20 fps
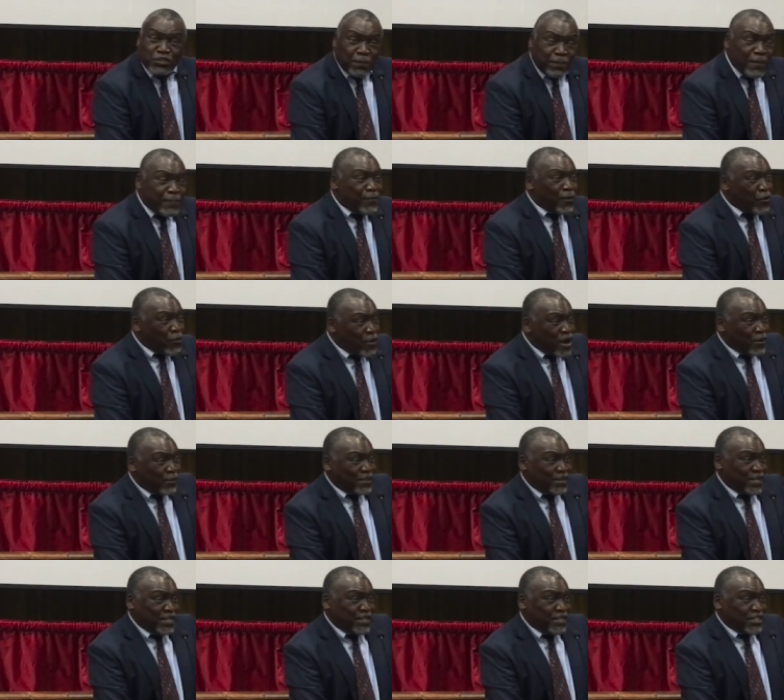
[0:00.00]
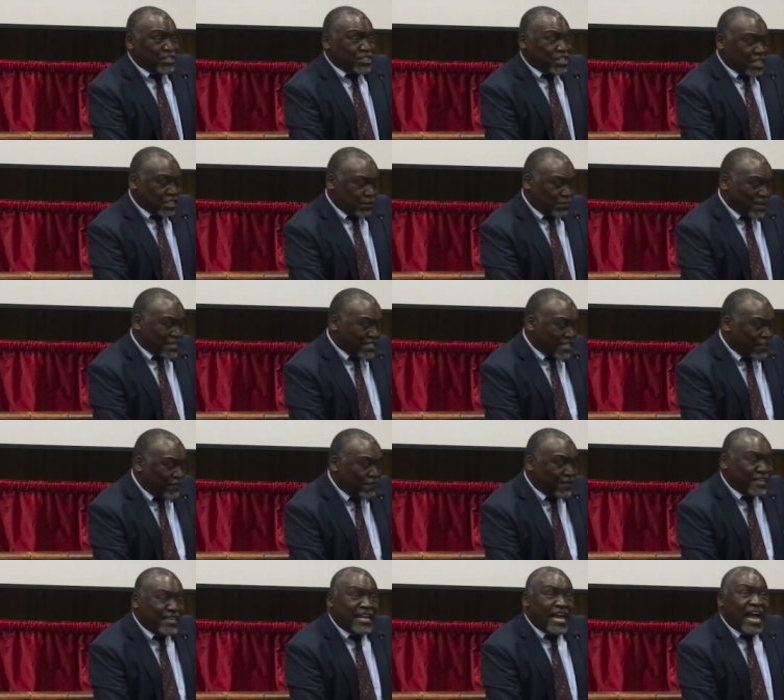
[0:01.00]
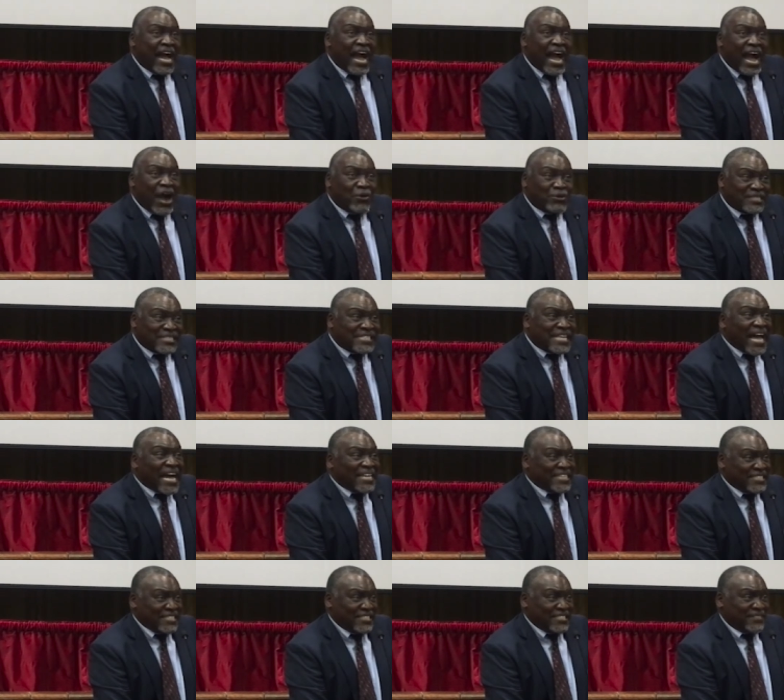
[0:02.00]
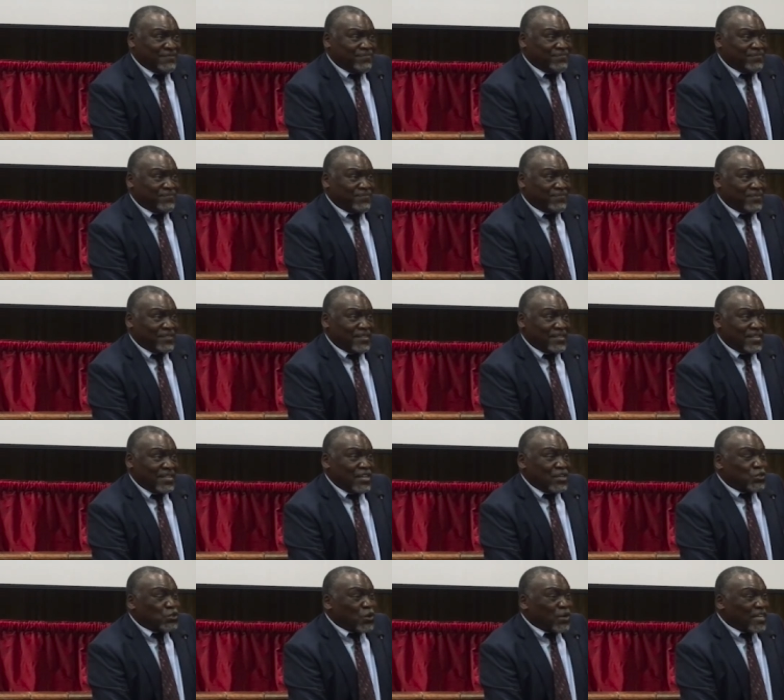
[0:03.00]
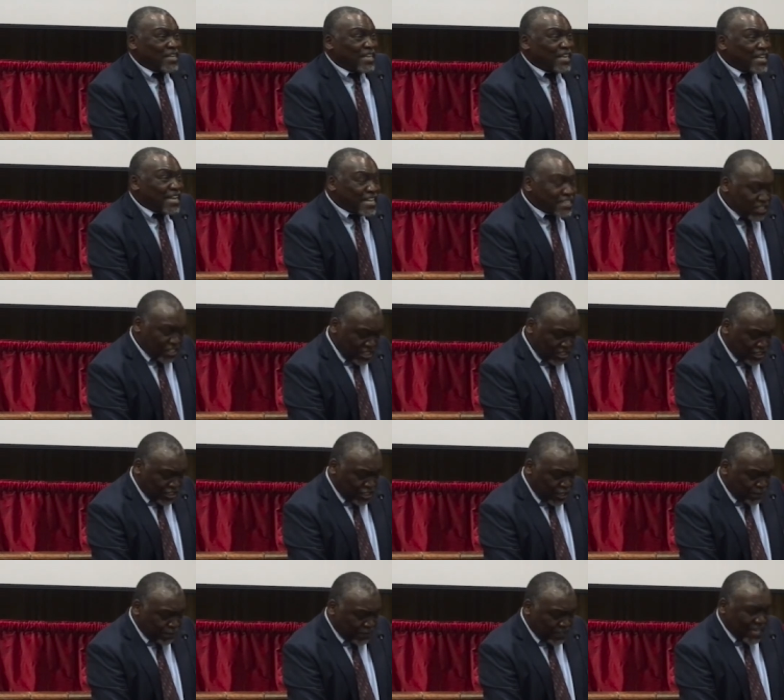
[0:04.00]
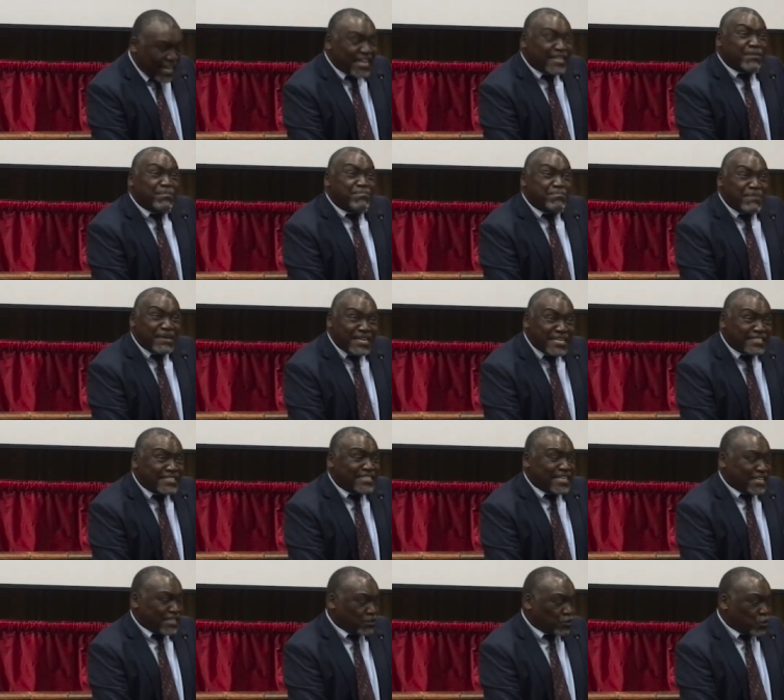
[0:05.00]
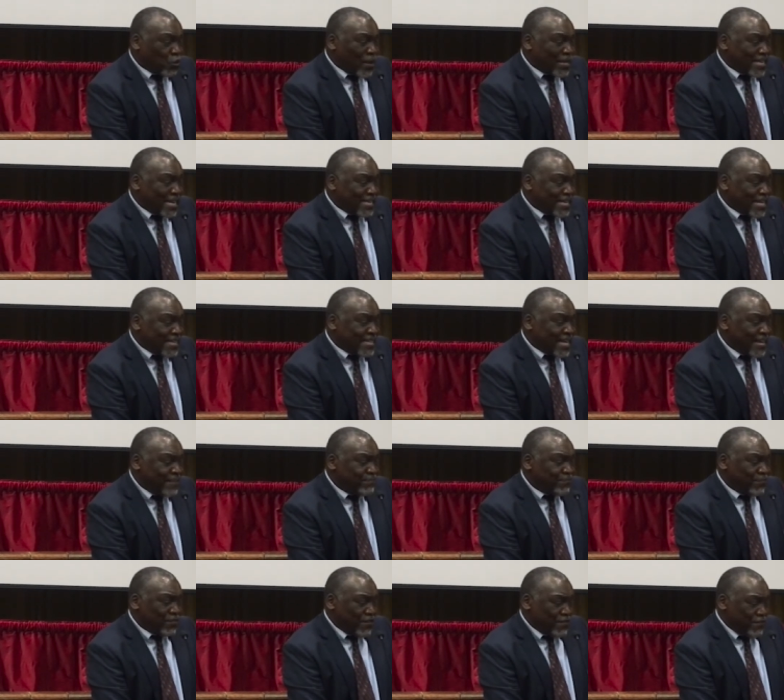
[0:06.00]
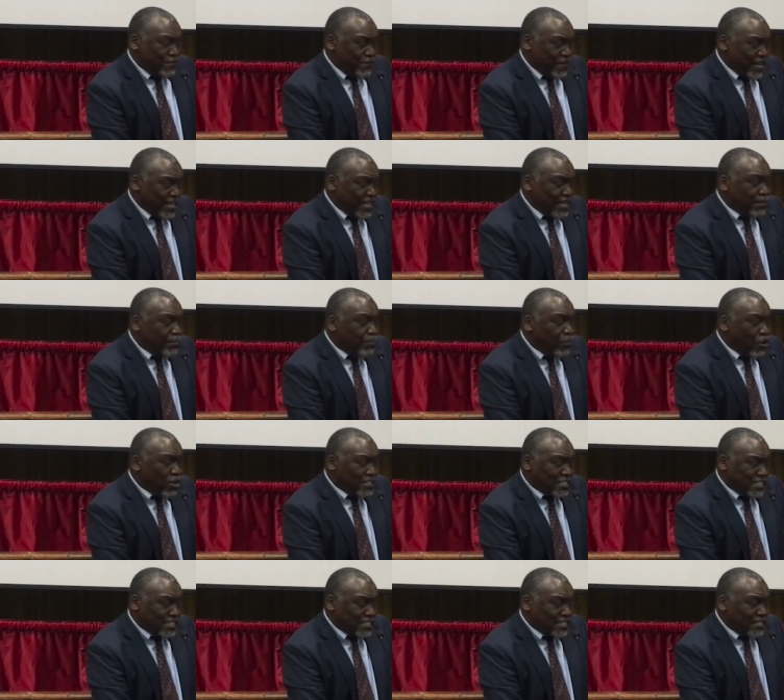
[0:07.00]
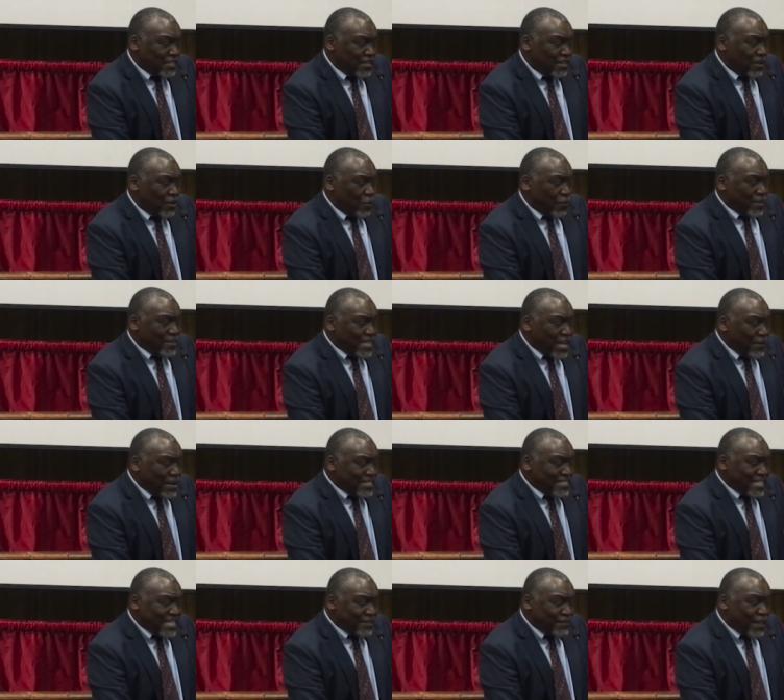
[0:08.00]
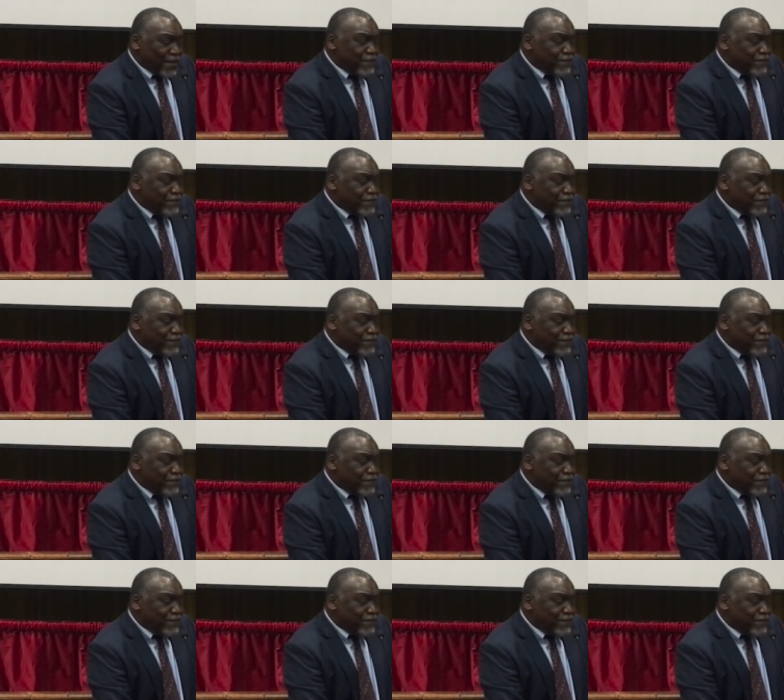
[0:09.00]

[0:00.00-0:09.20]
to people who were within the church, but even outside. So relationships and ministering to one another, very important. When there was a, a